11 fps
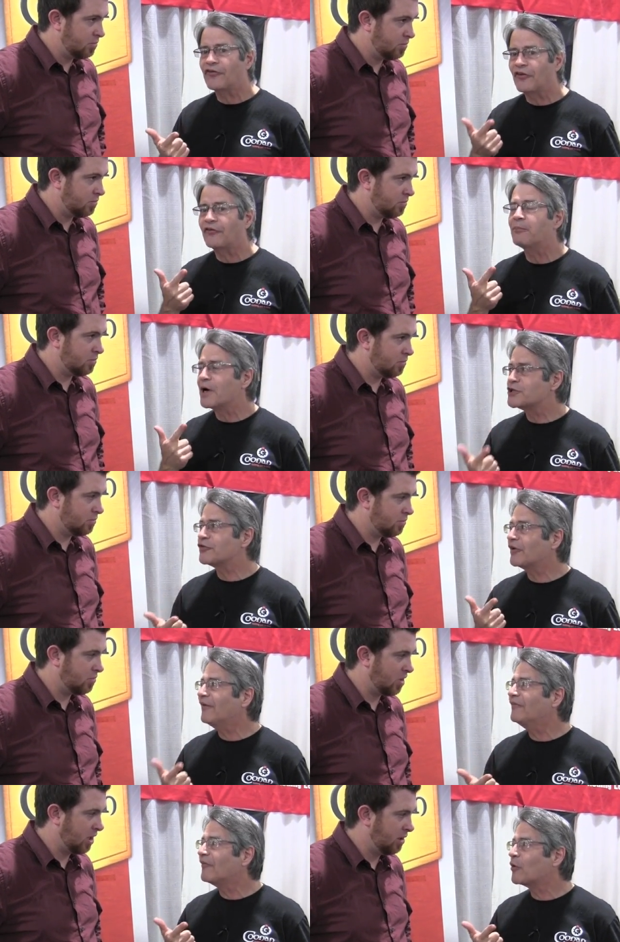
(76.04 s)
Speaker 1: is as much as
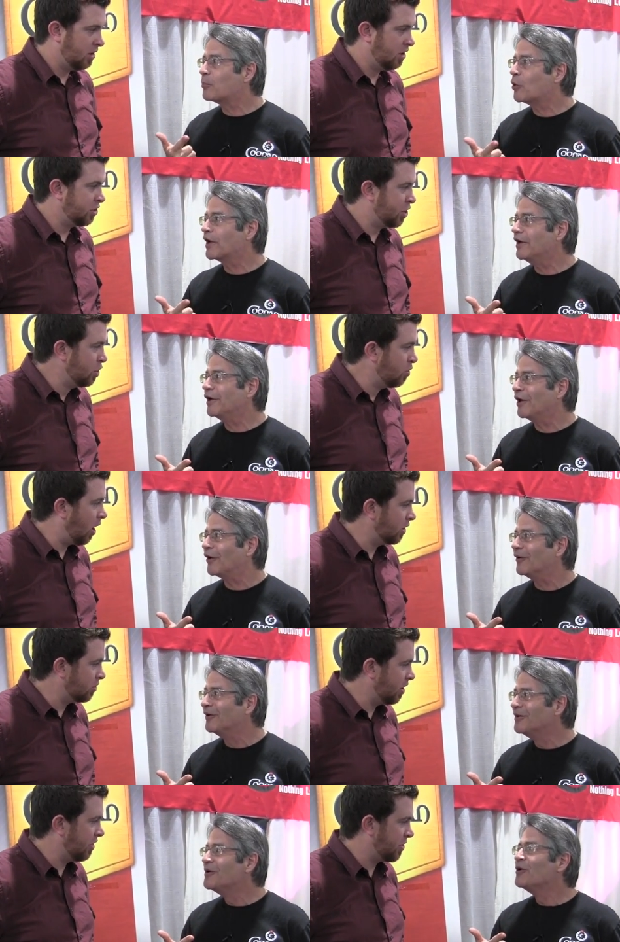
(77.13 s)
I've ever put in.
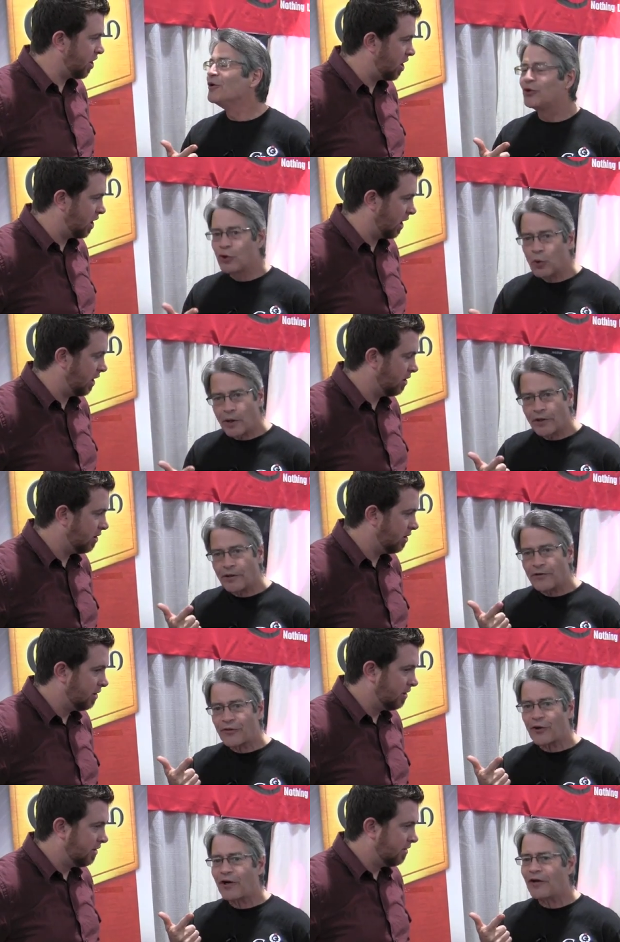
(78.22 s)
230. There.
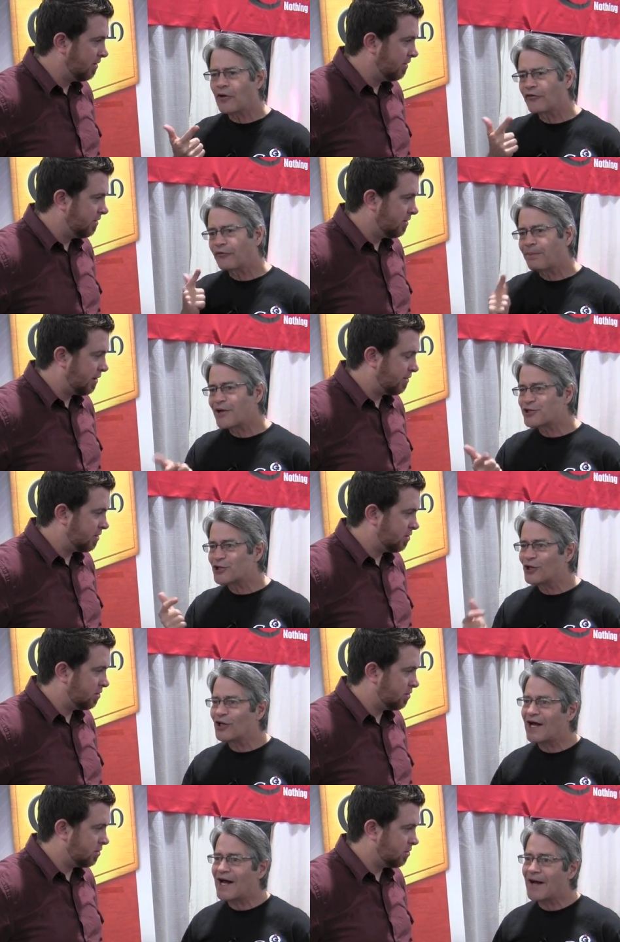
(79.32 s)
230. A
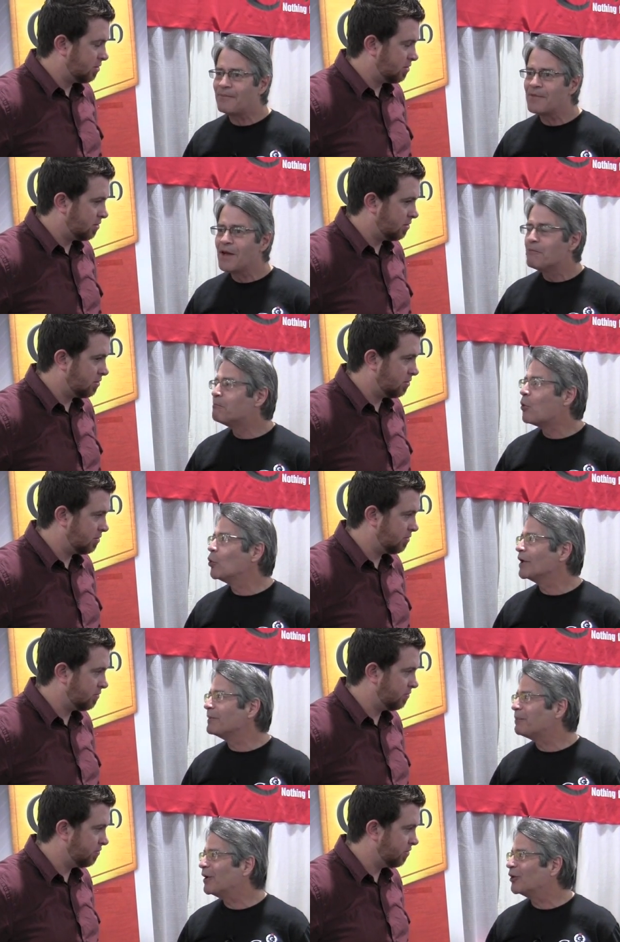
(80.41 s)
special um,
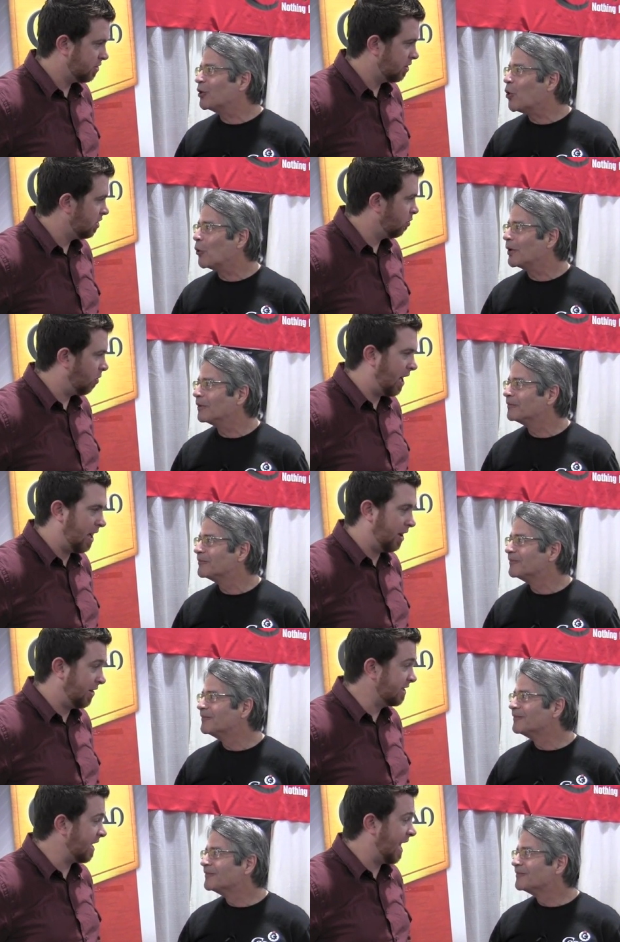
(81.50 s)
bowling pin load.
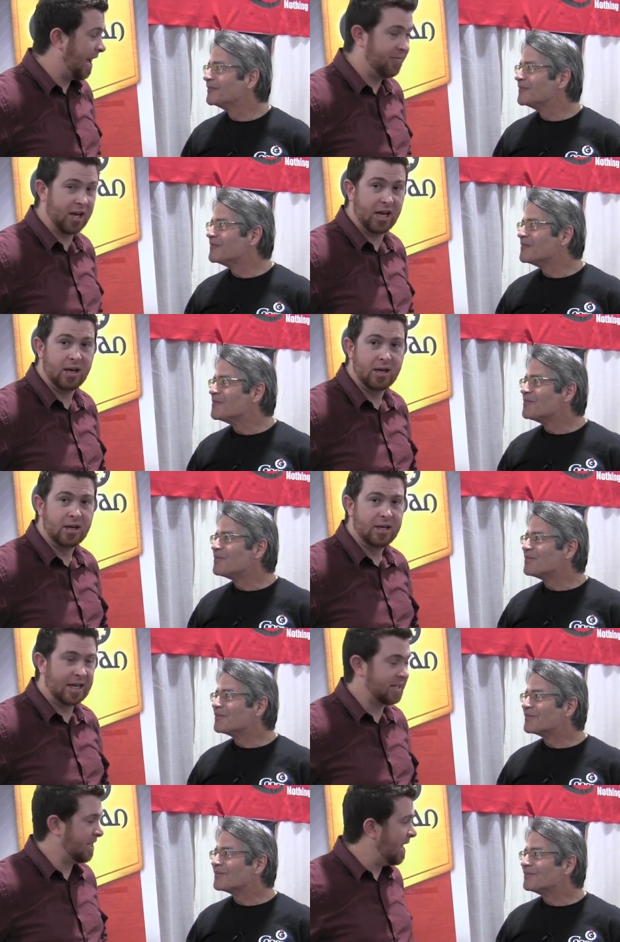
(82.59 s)
Speaker 2: Wow, that's a heavy.
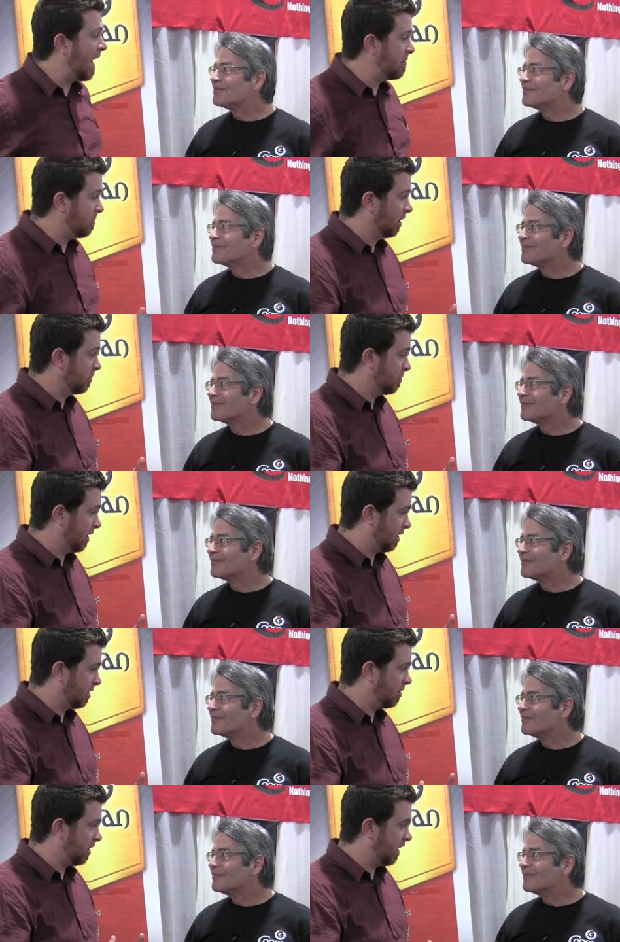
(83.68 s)
That's a nine
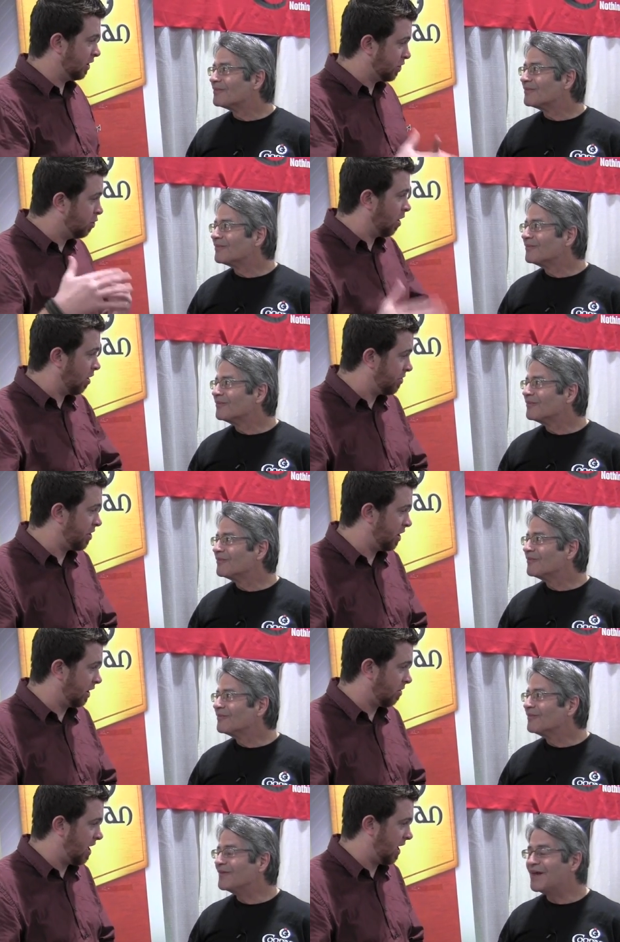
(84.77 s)
millimeter in a
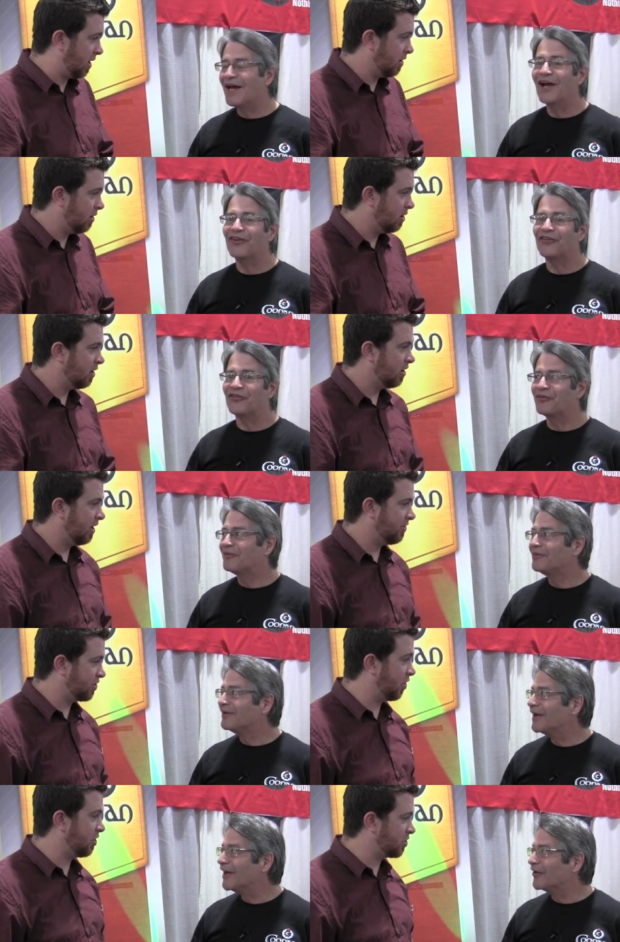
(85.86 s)
230 grain. Yes.
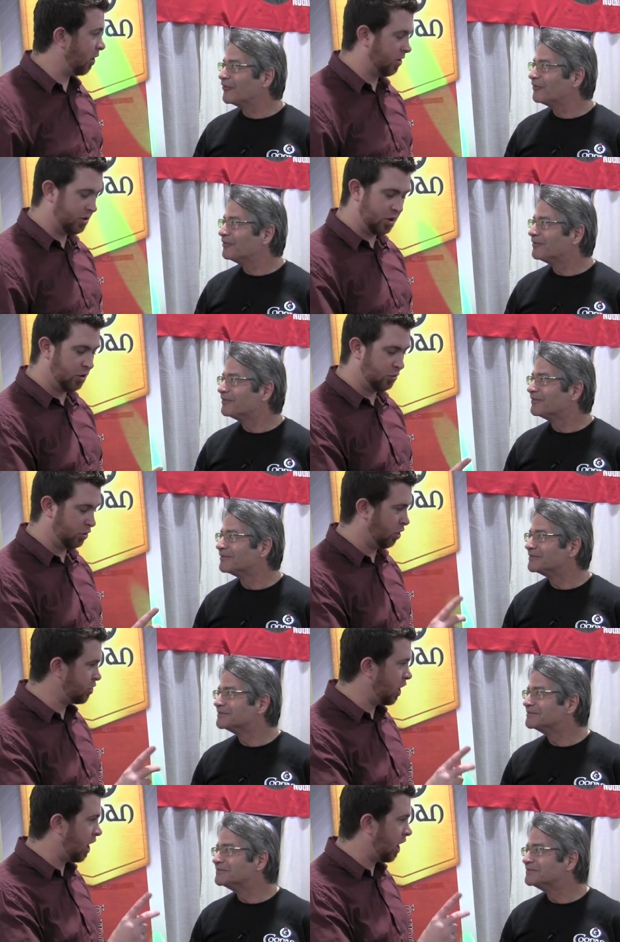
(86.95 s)
So yes. so you're